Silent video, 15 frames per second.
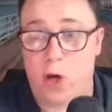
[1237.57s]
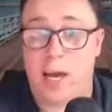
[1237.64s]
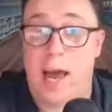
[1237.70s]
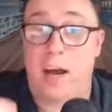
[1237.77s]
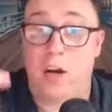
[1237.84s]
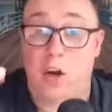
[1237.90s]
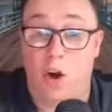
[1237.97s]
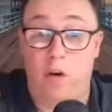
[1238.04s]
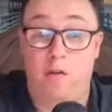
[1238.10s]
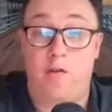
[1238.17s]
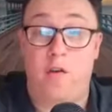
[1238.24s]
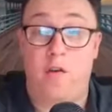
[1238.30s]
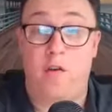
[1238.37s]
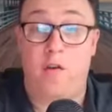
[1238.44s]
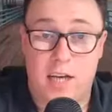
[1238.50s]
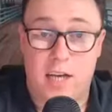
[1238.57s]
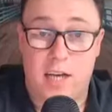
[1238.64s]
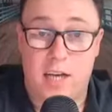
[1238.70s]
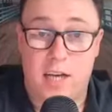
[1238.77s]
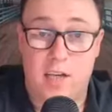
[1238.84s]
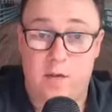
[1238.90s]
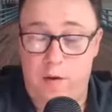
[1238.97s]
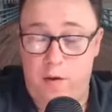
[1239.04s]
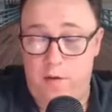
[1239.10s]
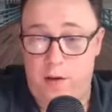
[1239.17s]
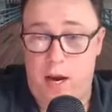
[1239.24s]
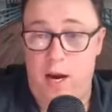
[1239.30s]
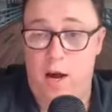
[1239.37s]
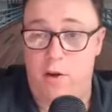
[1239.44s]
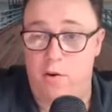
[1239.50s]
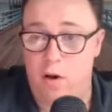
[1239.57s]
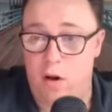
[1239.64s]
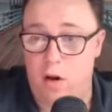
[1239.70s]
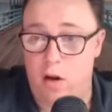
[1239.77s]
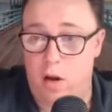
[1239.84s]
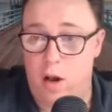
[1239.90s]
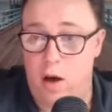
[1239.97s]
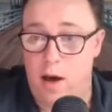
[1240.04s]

and go find the next $1,500 client.